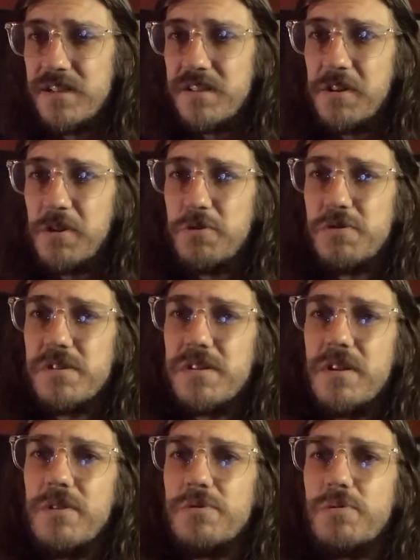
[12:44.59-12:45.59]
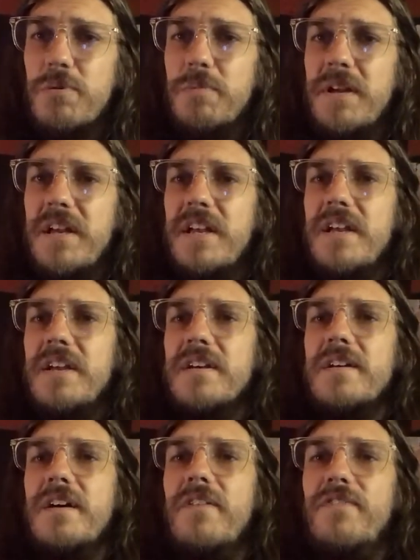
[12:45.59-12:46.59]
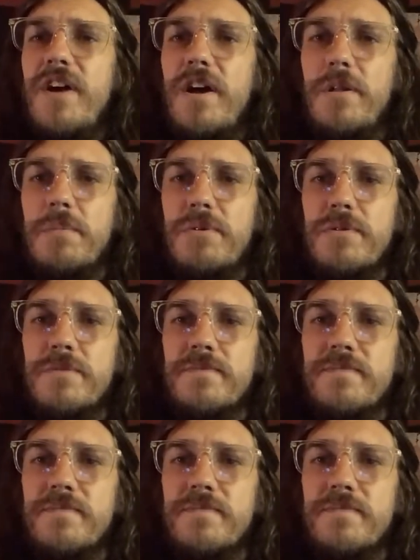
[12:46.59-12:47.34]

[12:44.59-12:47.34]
Those will be available.